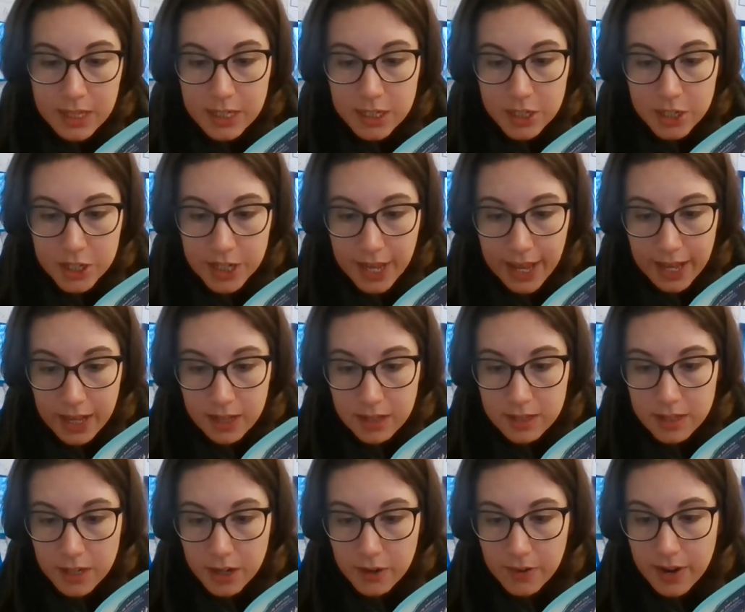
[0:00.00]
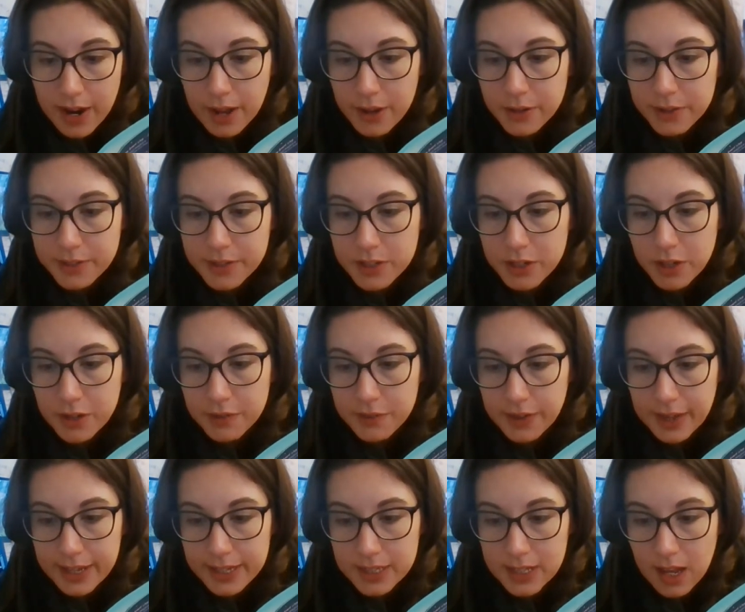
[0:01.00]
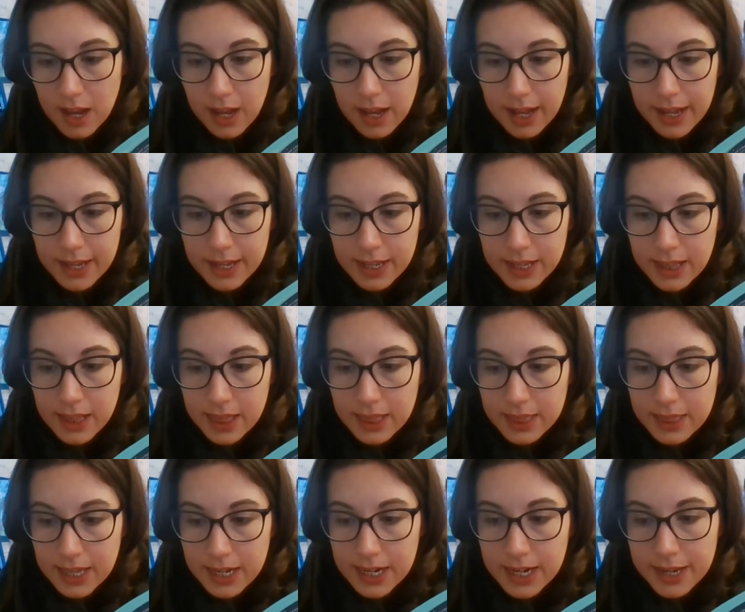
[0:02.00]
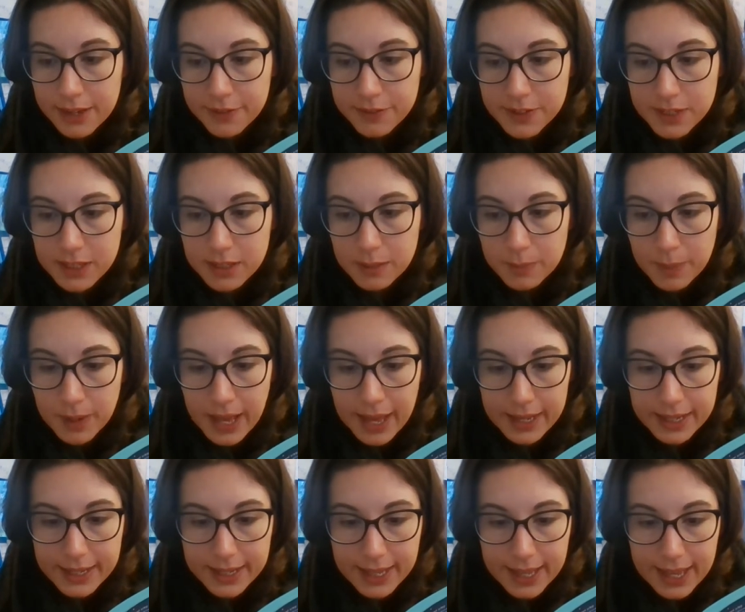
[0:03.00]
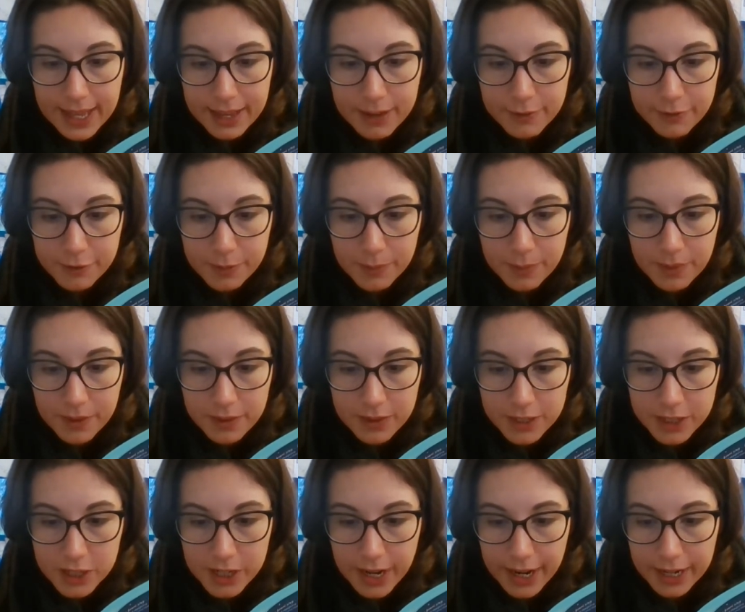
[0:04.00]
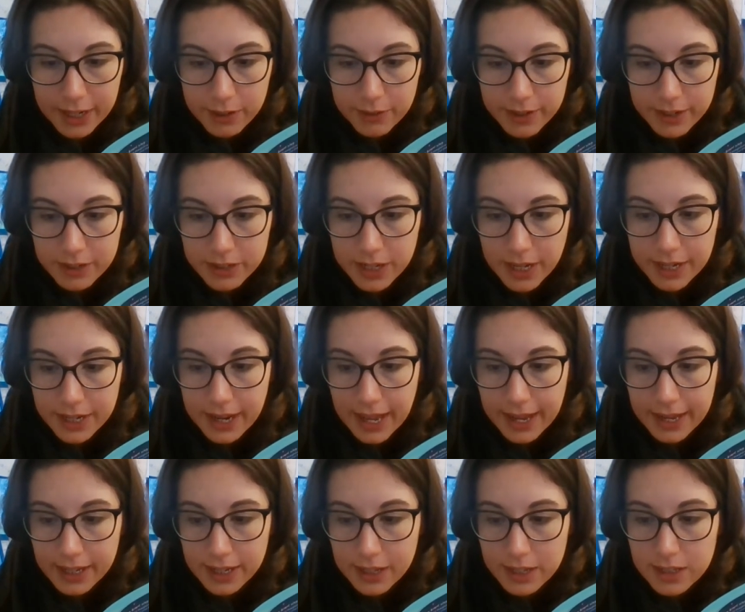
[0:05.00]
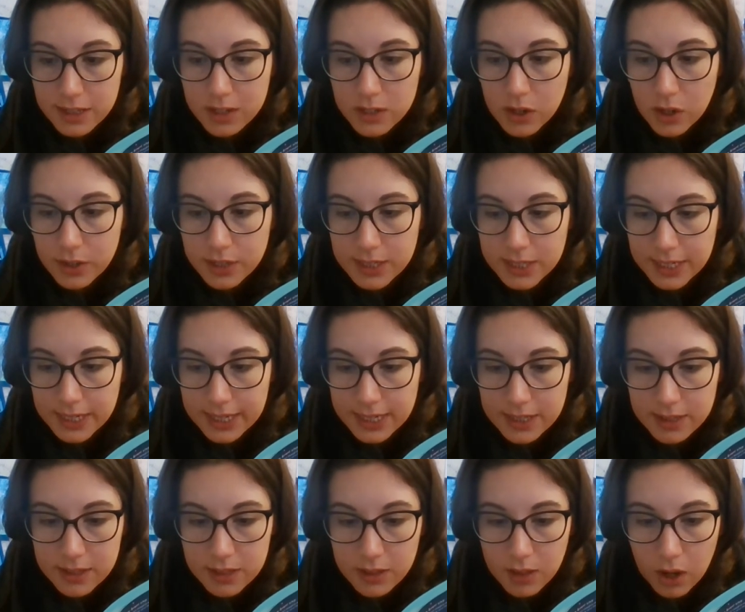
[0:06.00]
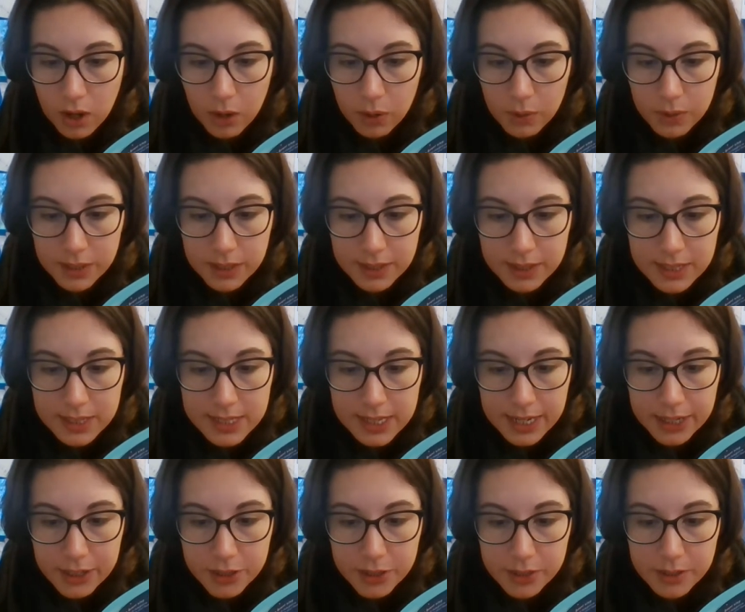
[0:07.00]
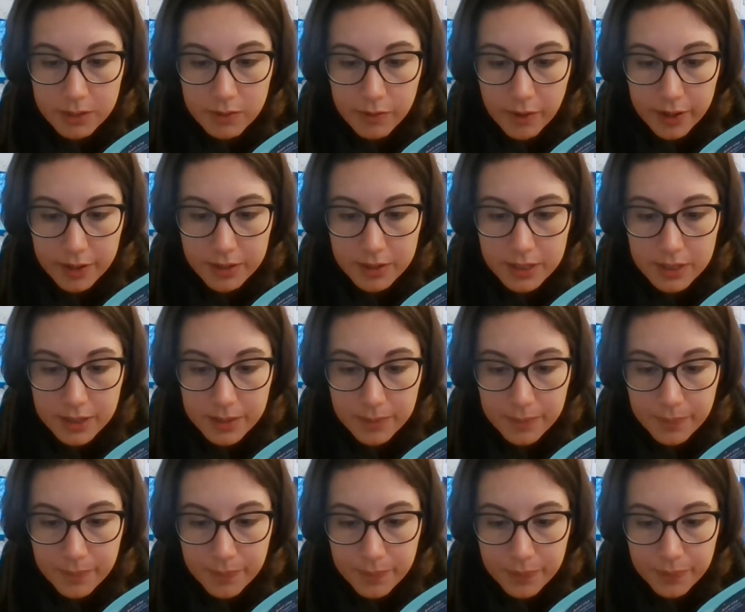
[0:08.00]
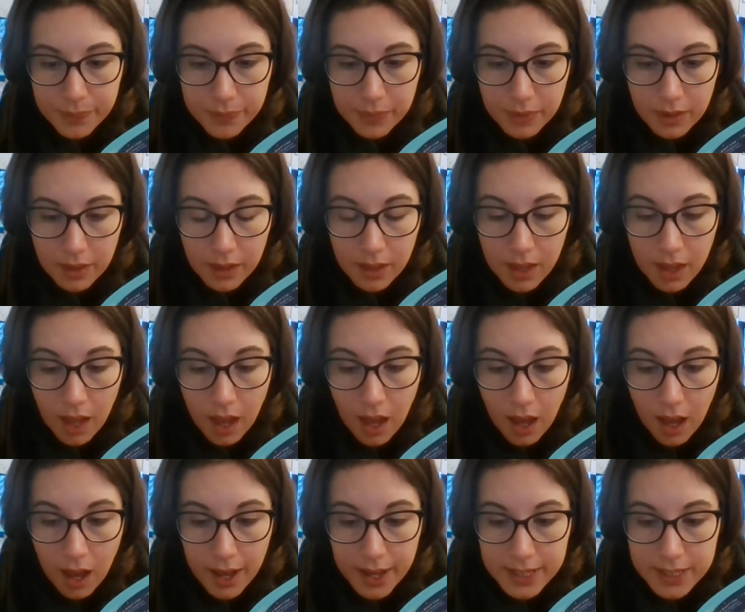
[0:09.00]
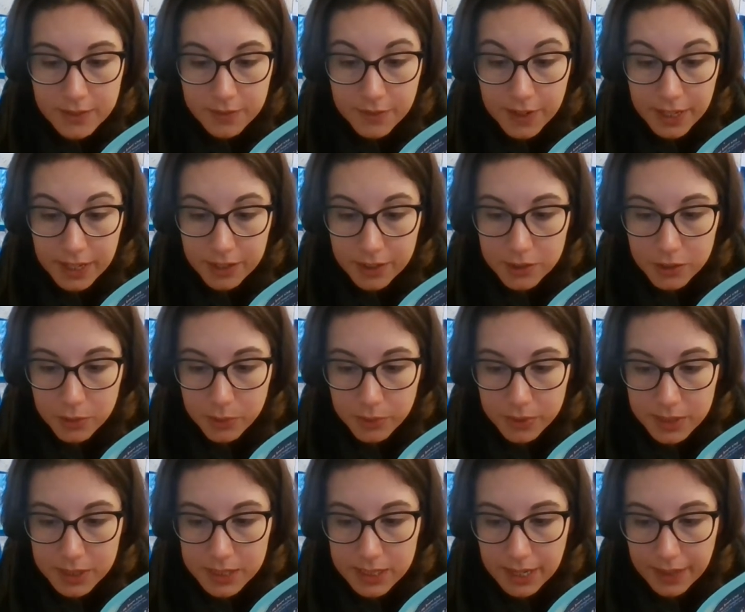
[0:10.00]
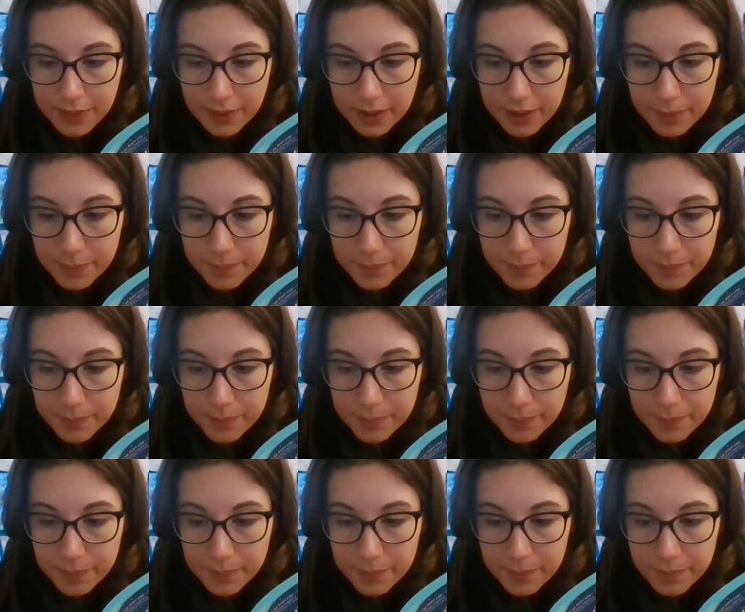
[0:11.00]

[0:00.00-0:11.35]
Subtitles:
She held her crown of snowflakes high, then lifted the black key from the chain around her neck and slotted it into the hole in the statue's throat. Her eyes flickered towards Slither.